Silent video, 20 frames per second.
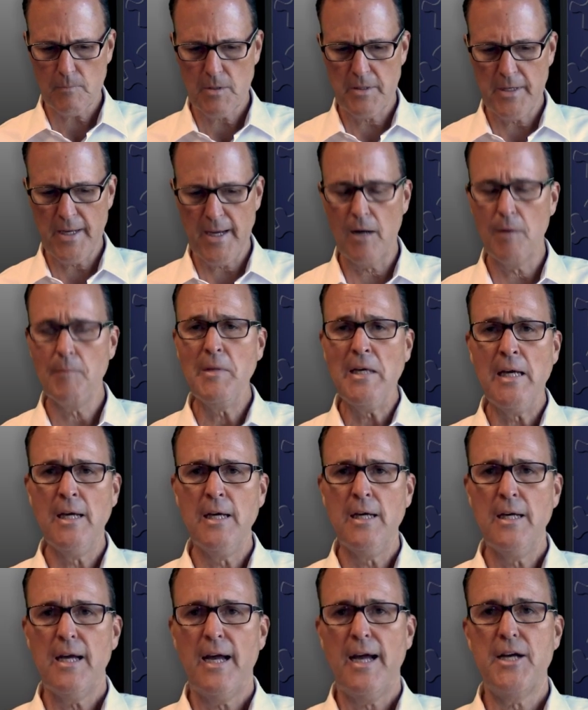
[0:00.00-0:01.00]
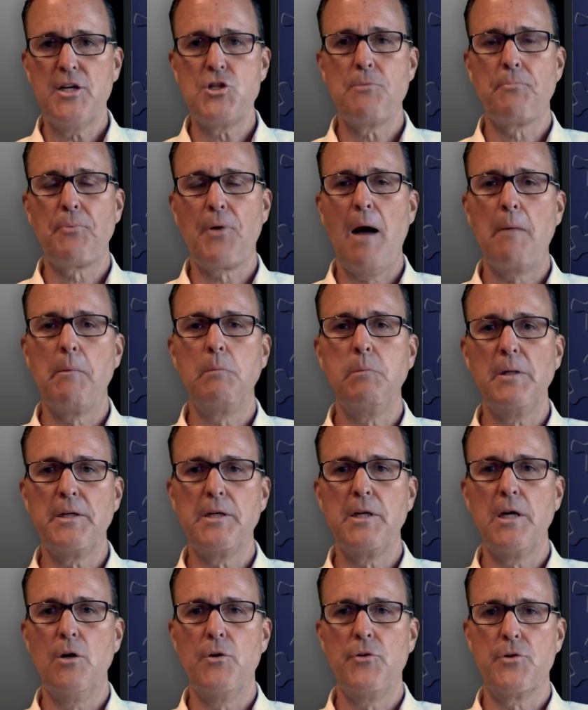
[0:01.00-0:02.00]
Now, as you probably
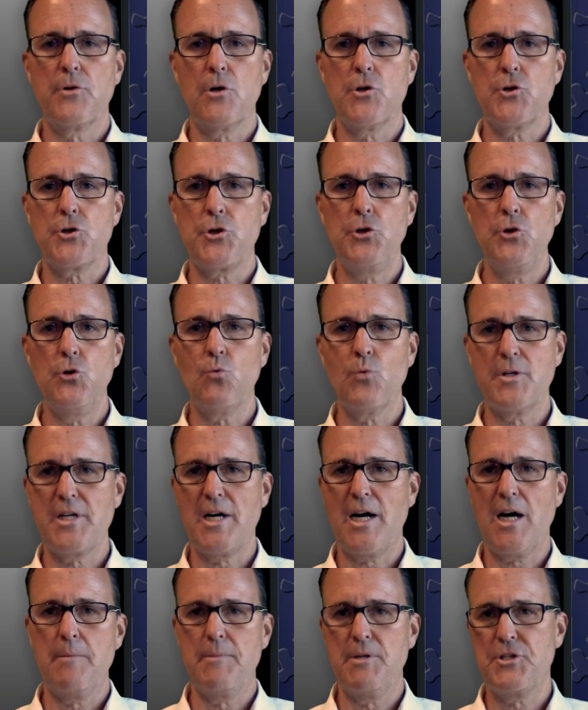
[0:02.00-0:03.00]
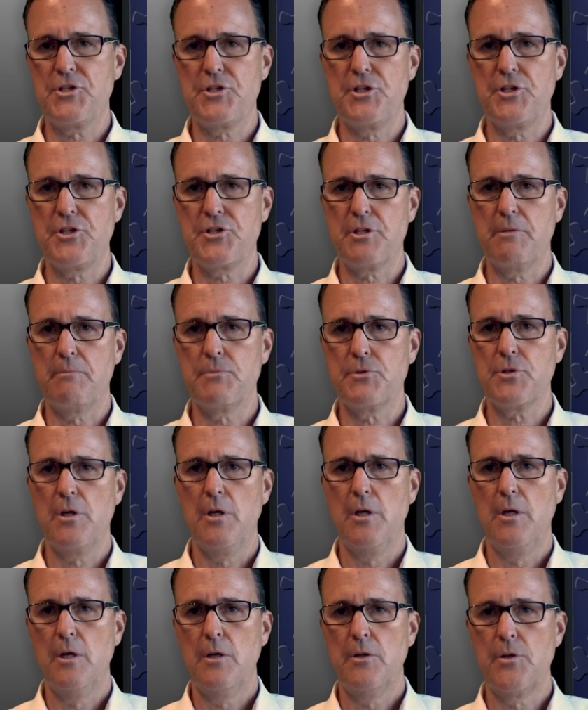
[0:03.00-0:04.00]
know, there are two retirement systems.
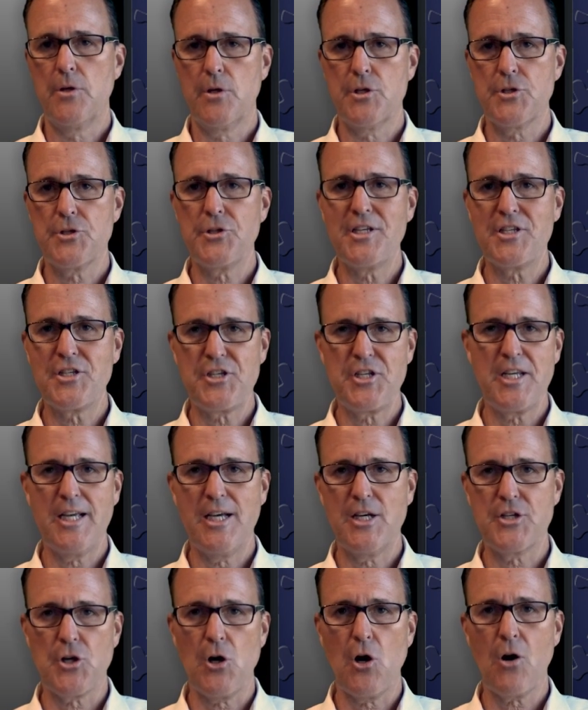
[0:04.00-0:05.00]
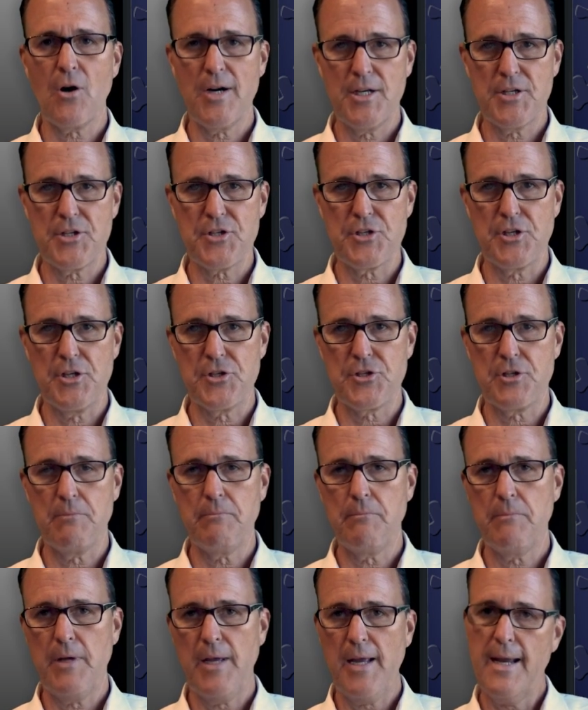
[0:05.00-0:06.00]
There is the CSRS
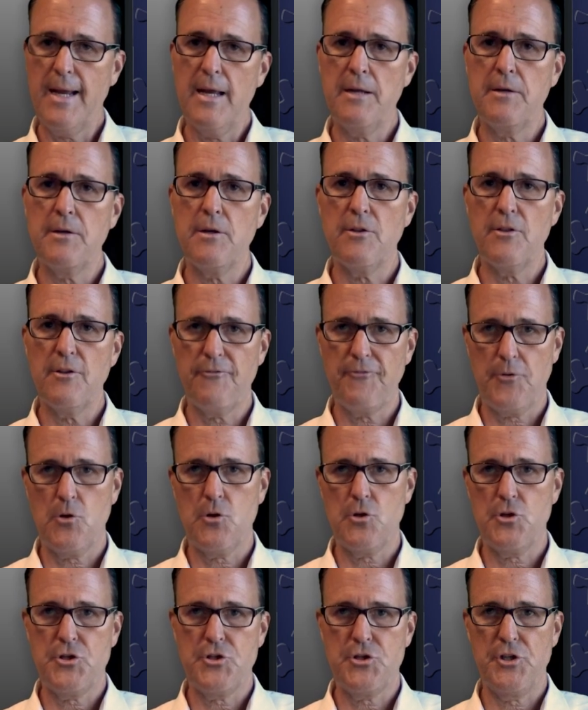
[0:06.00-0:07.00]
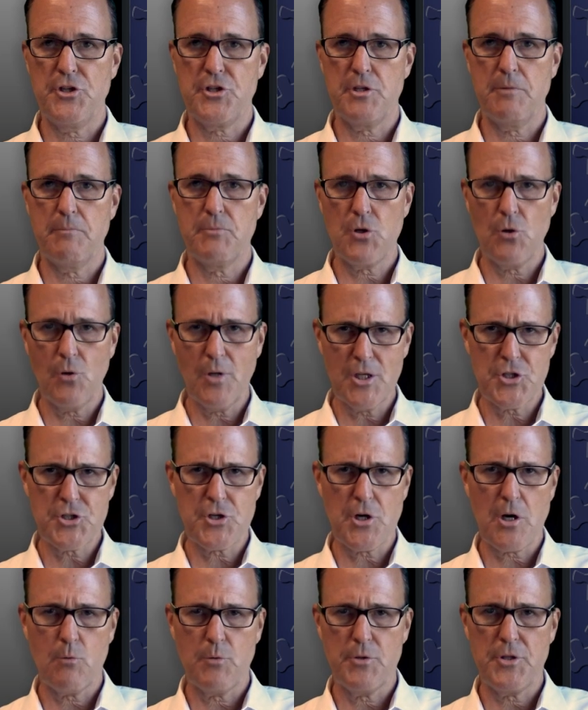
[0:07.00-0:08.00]
system and the FERS system. So let's
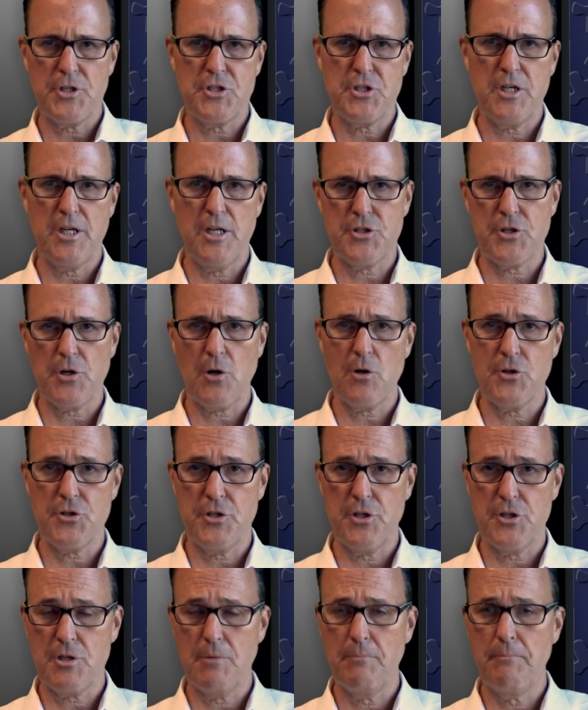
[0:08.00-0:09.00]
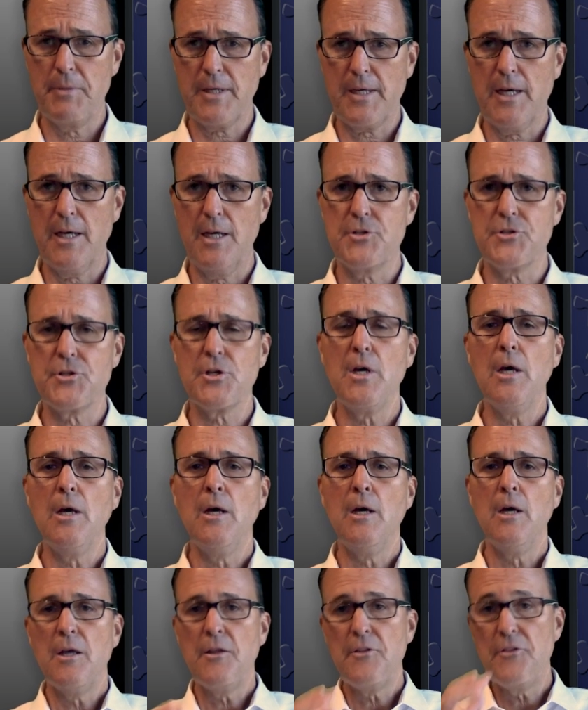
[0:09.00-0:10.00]
start with the CSR system because
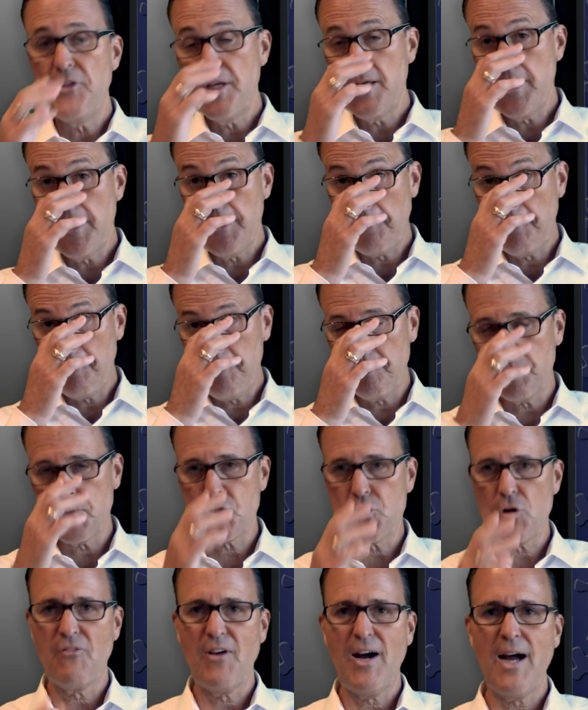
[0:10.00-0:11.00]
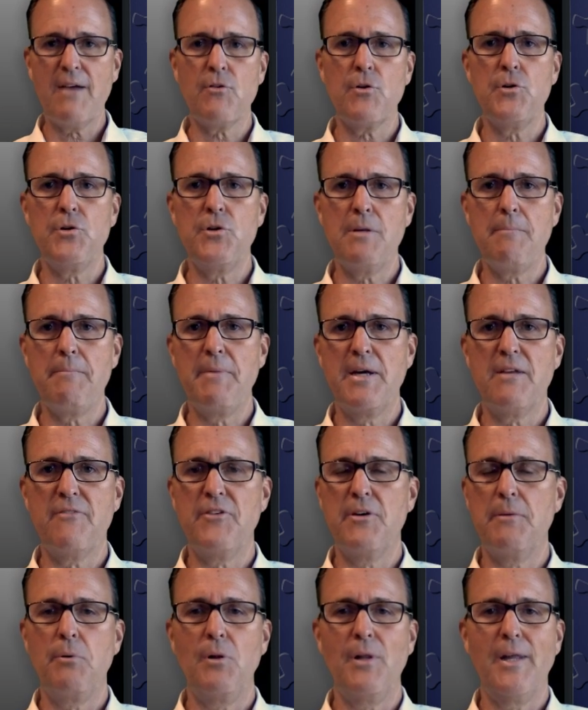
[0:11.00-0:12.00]
the Survivor Annuity
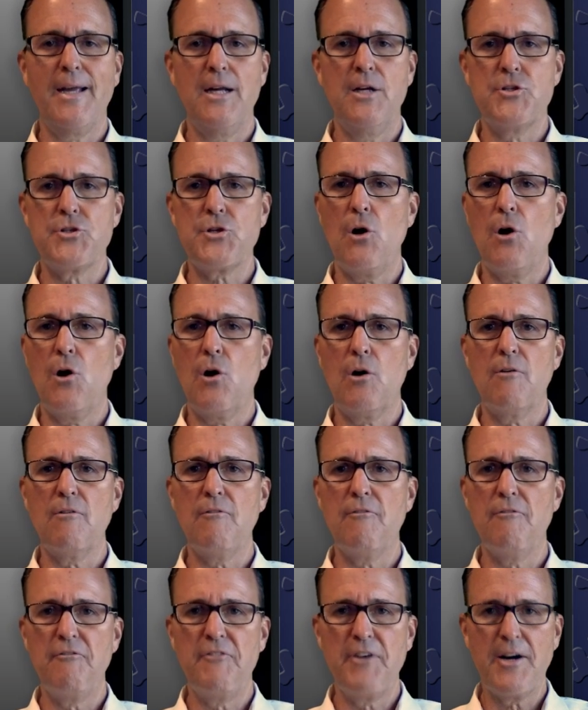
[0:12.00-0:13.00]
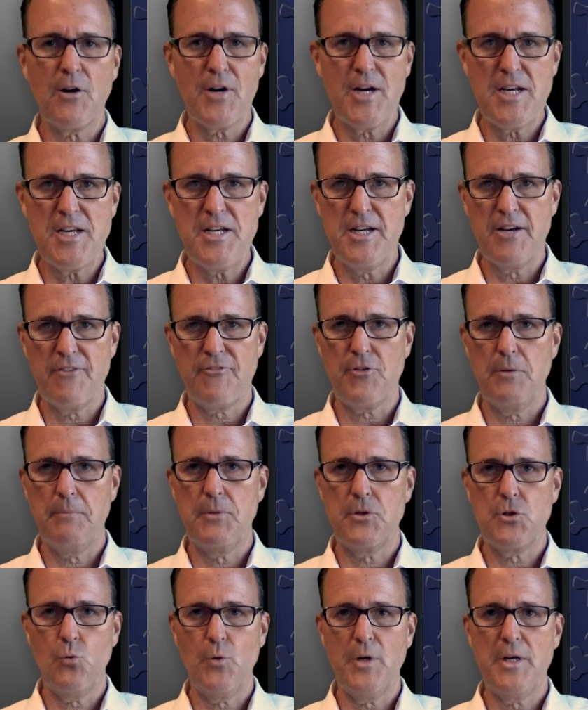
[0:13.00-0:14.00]
Benefit Plans are very different
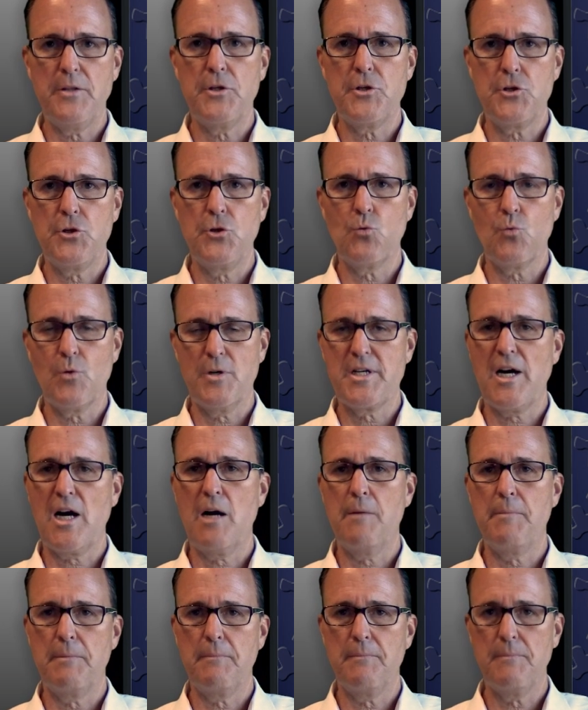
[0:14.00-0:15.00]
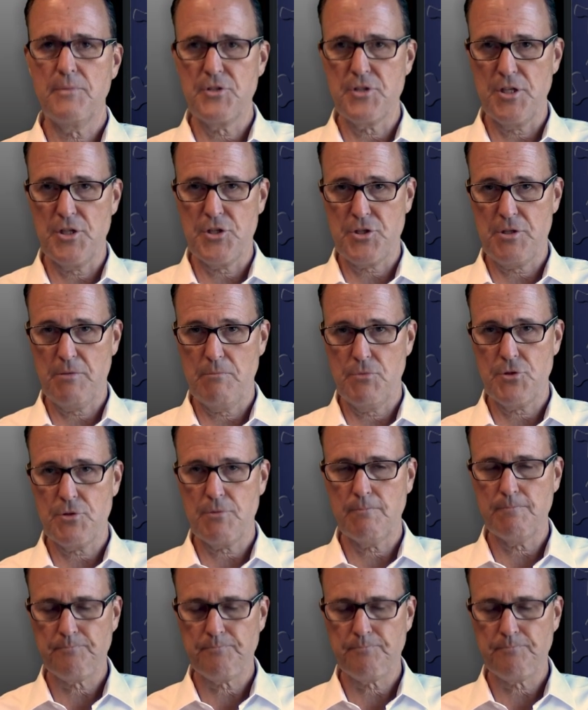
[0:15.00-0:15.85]
between the two retirement systems.